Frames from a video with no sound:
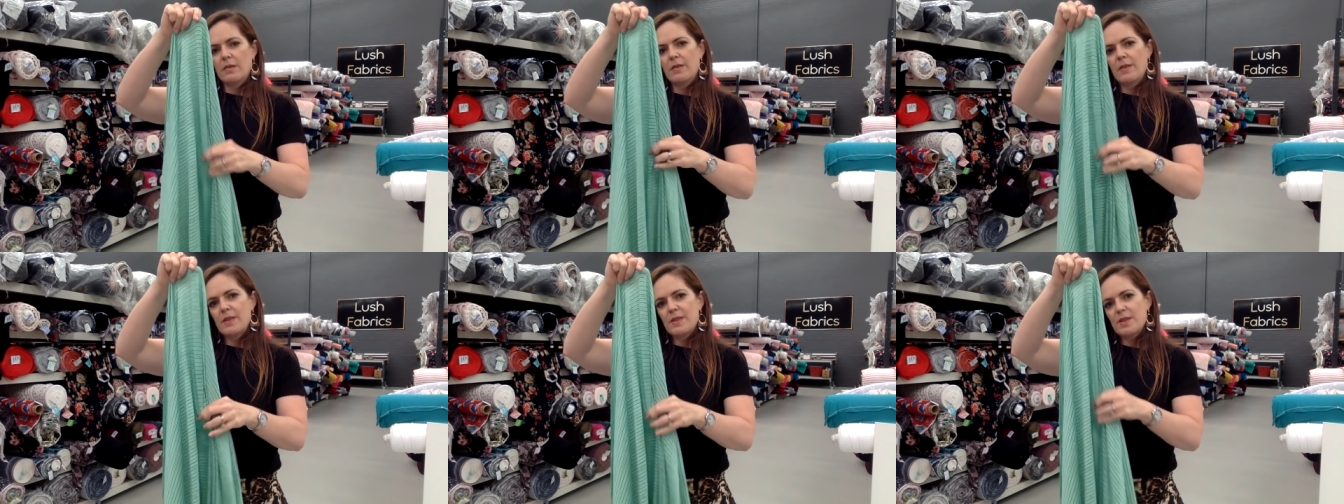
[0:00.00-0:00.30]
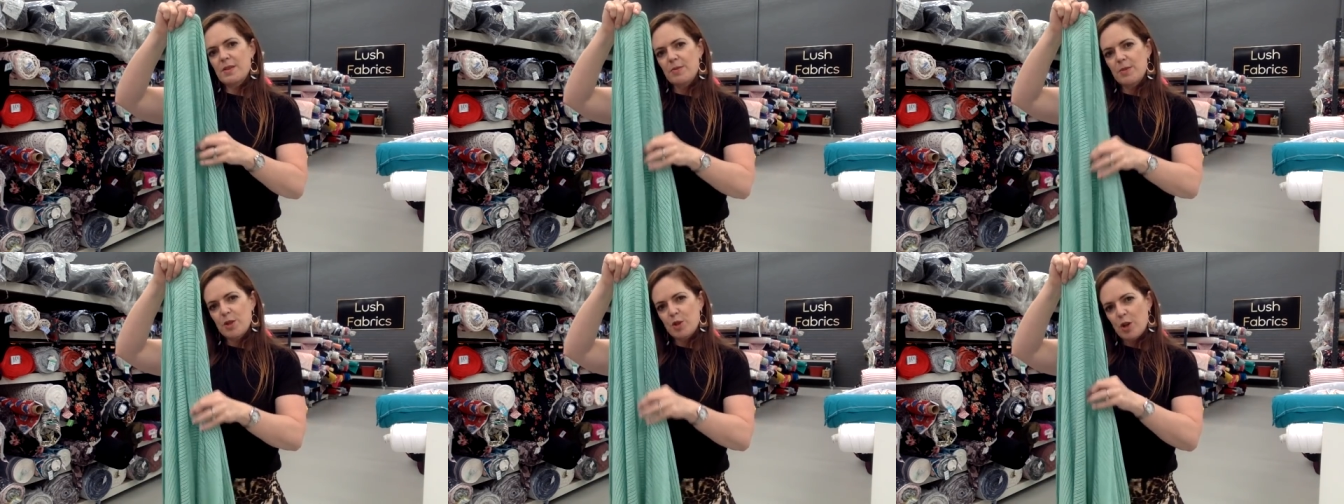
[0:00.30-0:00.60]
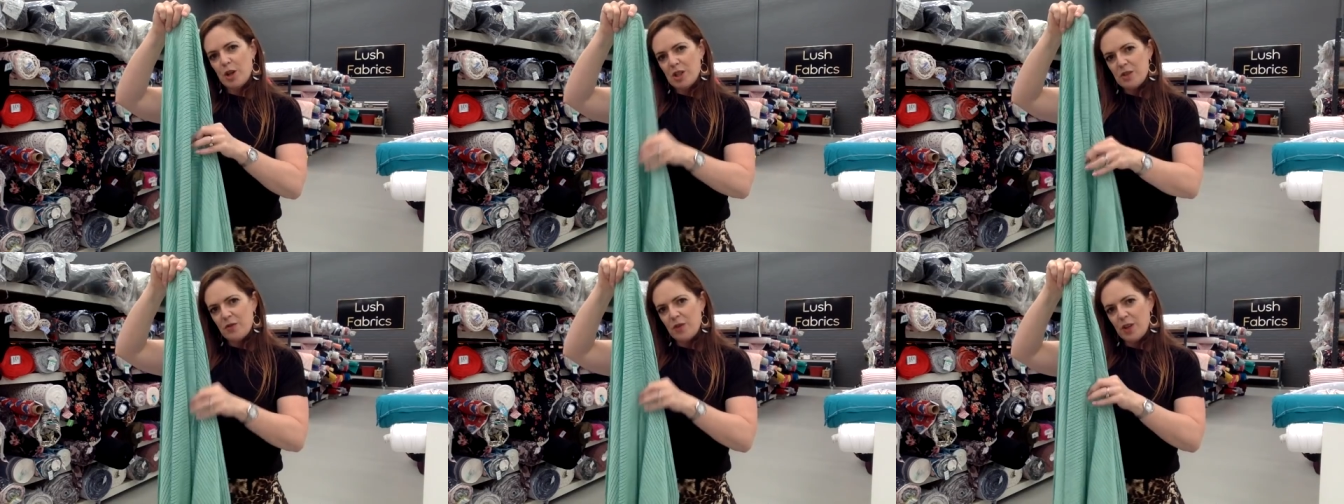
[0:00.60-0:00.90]
There's some
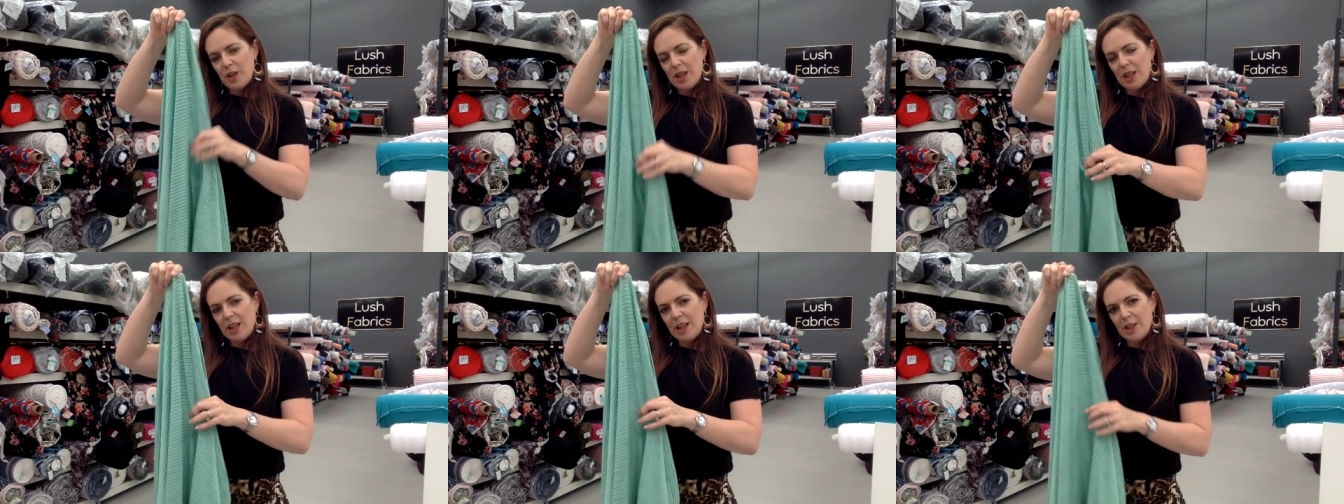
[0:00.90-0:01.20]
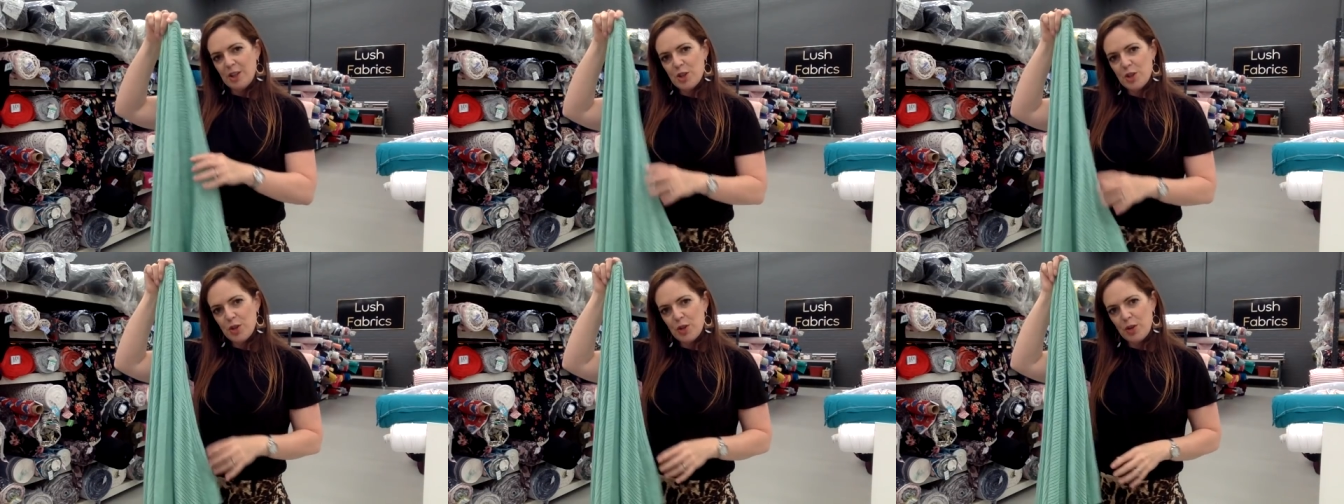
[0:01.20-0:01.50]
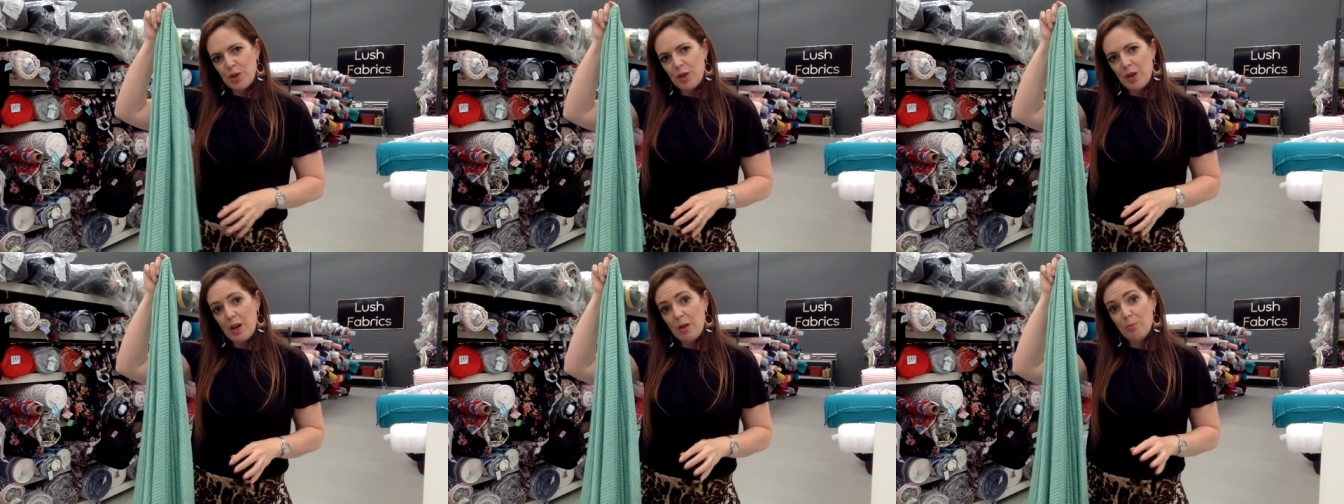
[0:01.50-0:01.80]
stretch vertically
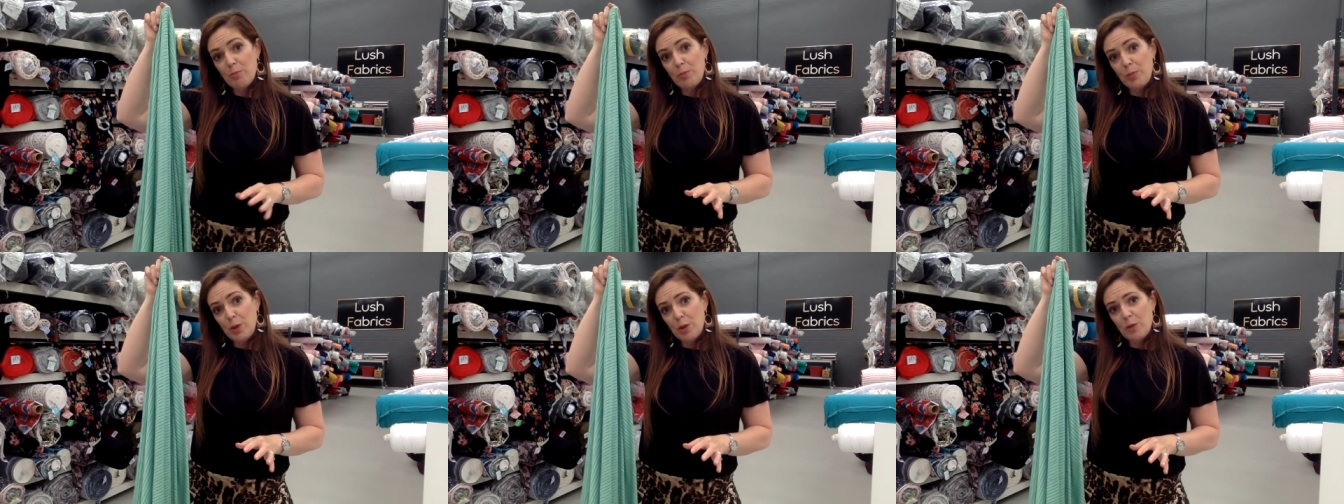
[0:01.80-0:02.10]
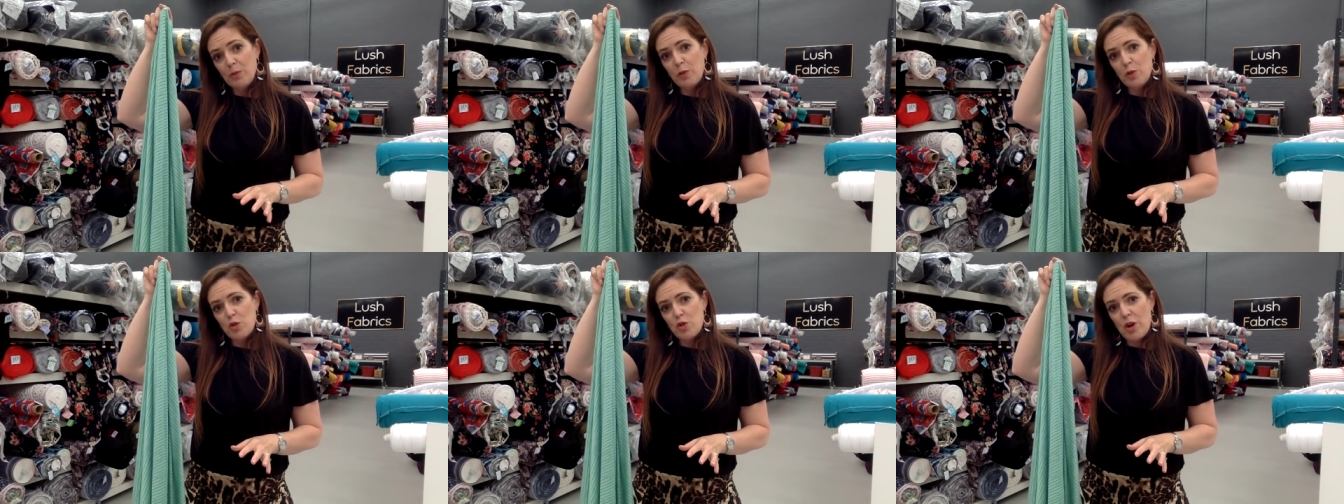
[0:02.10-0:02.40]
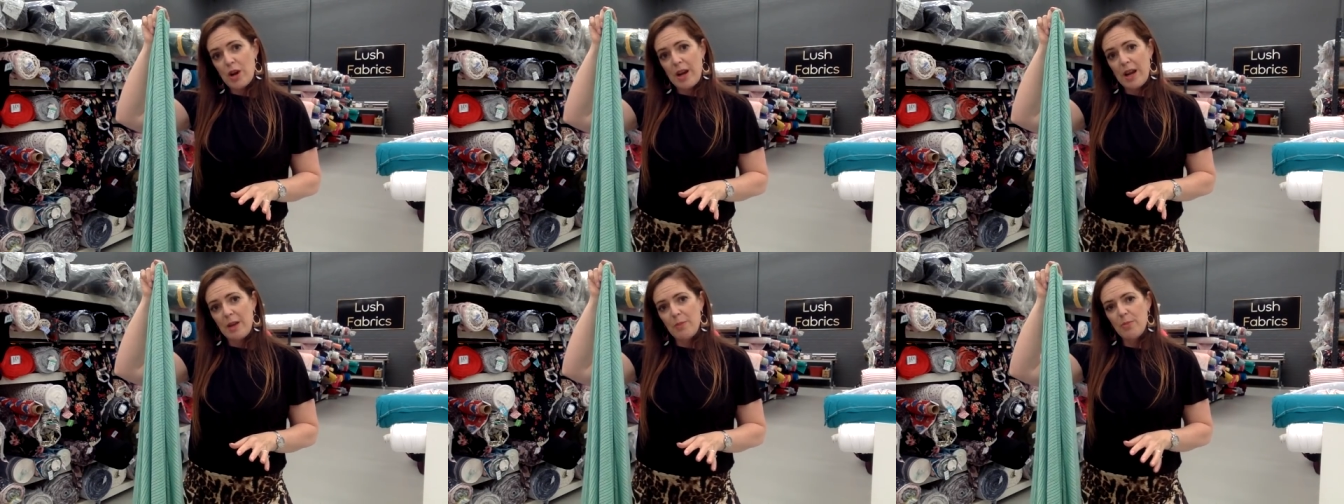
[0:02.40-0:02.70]
too. Beautiful
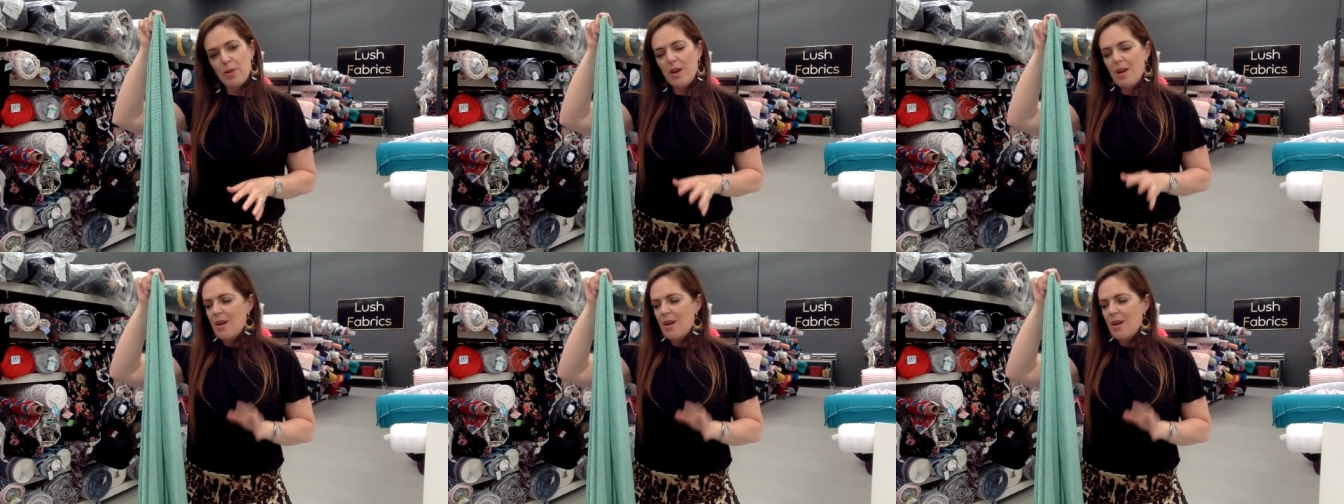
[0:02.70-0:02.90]
drape.